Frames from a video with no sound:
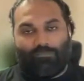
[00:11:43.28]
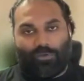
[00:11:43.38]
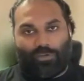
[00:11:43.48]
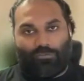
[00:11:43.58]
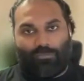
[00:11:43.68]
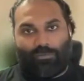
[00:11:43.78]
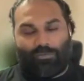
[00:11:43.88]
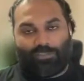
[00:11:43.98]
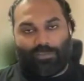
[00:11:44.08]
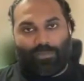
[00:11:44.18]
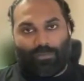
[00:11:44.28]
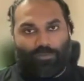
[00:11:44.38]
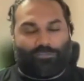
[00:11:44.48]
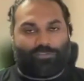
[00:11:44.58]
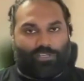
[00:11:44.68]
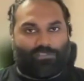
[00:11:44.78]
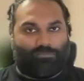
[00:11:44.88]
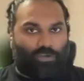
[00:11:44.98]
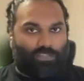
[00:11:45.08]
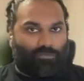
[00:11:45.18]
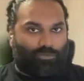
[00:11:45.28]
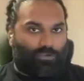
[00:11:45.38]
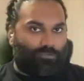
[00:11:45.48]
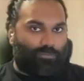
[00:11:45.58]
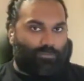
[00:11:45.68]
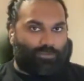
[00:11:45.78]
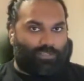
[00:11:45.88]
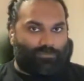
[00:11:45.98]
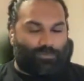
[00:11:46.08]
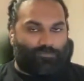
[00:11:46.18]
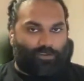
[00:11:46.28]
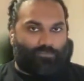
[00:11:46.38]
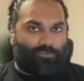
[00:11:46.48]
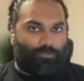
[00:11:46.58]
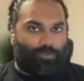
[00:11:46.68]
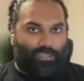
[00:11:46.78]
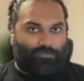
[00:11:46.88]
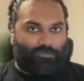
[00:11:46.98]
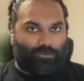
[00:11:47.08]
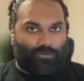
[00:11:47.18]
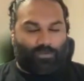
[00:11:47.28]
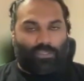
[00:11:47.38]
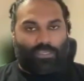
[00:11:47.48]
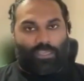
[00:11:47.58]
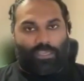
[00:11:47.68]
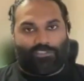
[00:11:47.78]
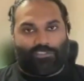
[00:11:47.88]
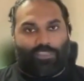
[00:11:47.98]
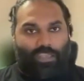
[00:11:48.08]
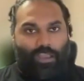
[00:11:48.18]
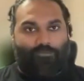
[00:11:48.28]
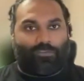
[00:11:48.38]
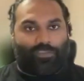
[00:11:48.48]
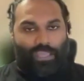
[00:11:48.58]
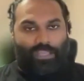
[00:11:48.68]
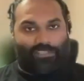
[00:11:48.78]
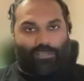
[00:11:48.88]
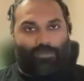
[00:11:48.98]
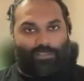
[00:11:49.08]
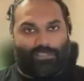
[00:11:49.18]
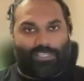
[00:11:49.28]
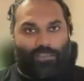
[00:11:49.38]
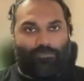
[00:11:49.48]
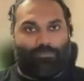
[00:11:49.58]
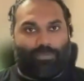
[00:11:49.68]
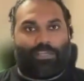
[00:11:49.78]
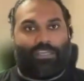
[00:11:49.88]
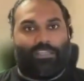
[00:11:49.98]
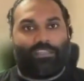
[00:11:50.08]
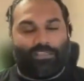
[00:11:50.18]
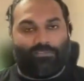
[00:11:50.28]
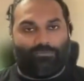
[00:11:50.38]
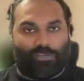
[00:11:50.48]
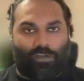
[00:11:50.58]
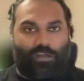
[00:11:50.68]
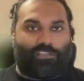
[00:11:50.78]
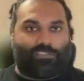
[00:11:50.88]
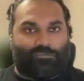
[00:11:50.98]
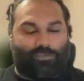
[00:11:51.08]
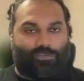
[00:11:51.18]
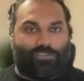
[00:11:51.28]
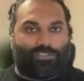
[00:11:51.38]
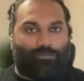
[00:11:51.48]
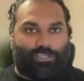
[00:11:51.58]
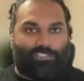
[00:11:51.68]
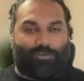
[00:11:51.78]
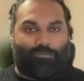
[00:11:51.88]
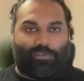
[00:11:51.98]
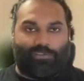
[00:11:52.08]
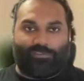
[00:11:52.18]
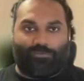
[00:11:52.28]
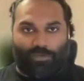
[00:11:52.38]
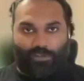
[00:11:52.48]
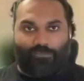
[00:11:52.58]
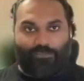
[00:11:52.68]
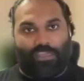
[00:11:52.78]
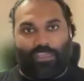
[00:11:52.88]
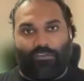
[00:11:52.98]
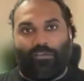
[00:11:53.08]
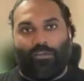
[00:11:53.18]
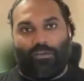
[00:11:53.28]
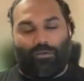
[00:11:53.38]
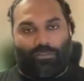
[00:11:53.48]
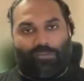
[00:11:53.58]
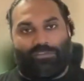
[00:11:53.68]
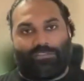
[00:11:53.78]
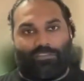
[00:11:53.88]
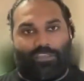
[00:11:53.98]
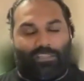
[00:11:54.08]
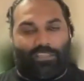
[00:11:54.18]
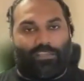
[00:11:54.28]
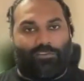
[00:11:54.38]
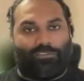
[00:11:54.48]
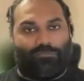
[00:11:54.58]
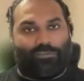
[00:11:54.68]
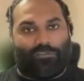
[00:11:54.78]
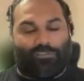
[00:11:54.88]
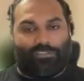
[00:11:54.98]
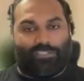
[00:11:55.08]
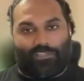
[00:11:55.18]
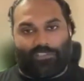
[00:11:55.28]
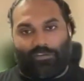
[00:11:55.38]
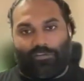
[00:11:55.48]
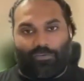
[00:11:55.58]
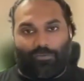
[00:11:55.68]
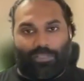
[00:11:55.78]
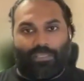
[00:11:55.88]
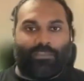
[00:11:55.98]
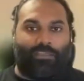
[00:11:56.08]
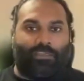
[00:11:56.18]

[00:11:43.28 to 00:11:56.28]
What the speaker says: monorepo, or some people have tried to break the monorepo, and it's been very, very painful. And so then everything ends up in the same bucket, regardless of whether it's some experimental one-off thing or whether it's the thing that goes in front of the CXO every week.